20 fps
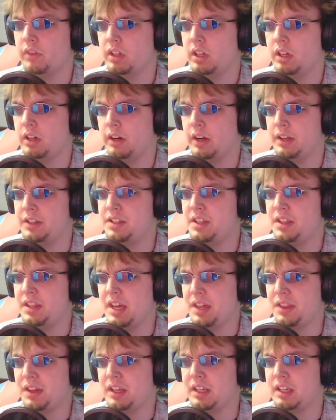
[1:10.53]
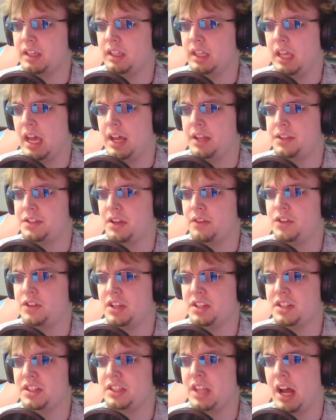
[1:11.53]
Alright, Cynthia, I think, yes, if she
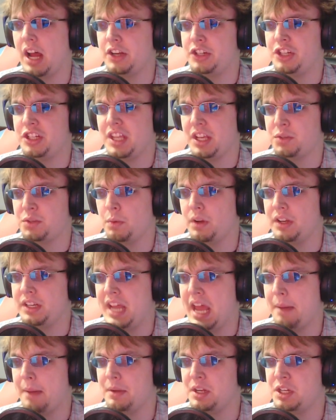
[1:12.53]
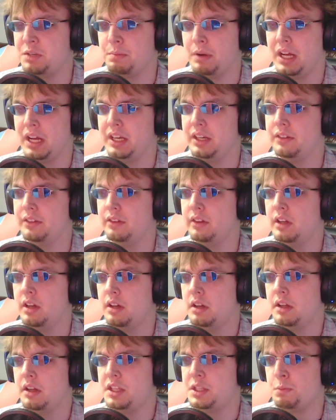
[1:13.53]
doesn't dodge, she takes one damage, but
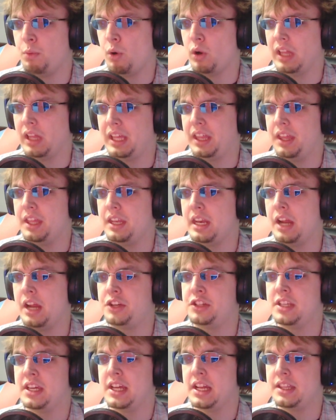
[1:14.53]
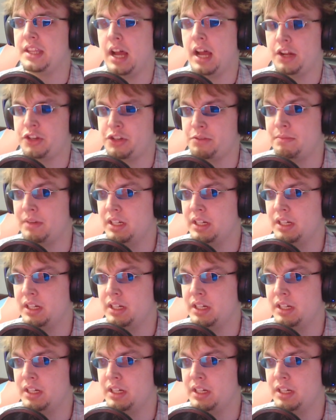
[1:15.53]
it's more likely than not she's gonna dodge him.